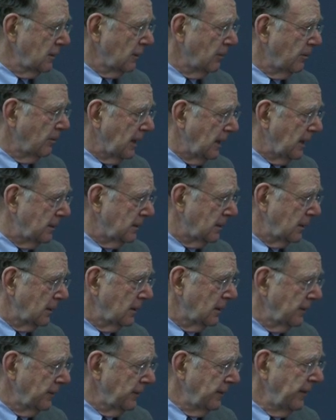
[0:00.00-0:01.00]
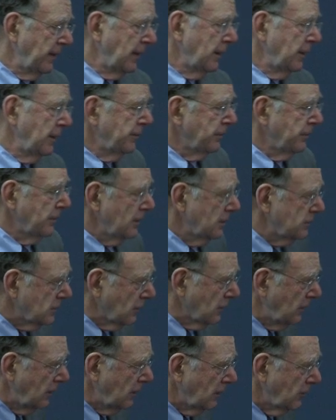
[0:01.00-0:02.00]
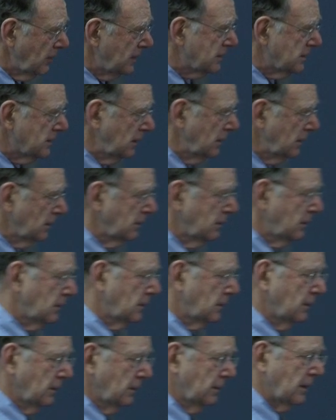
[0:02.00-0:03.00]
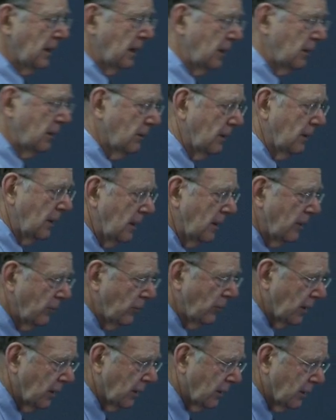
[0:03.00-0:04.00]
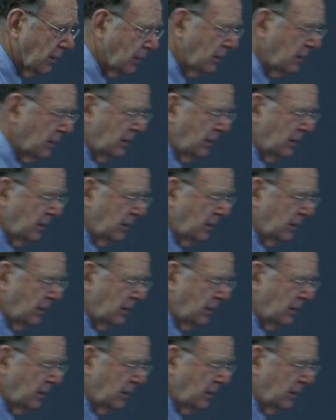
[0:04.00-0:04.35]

are binding. So here we see a little diagram where